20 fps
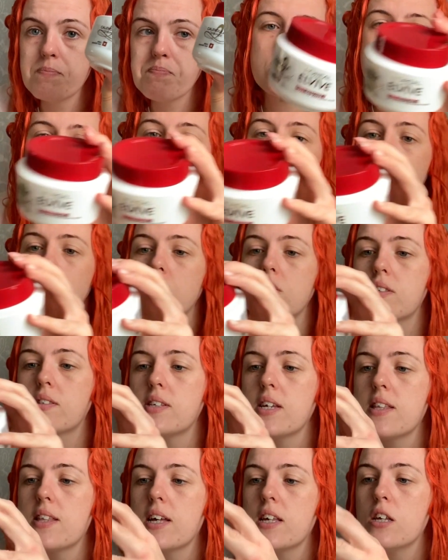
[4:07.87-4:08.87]
because it does
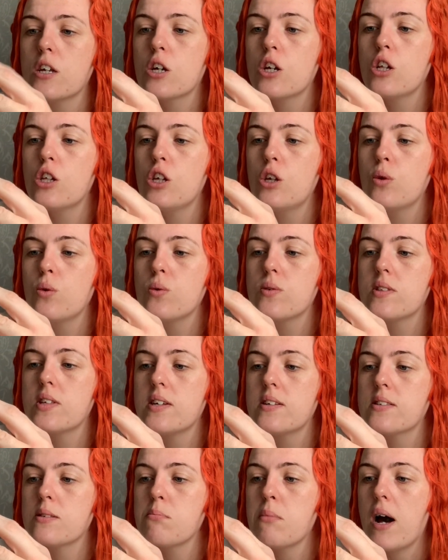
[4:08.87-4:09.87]
say that you can use
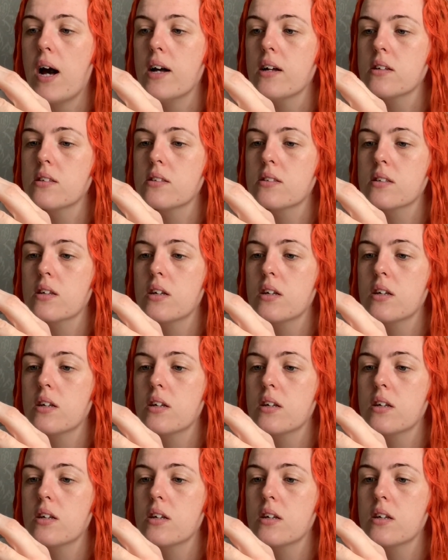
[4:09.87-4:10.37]
this mask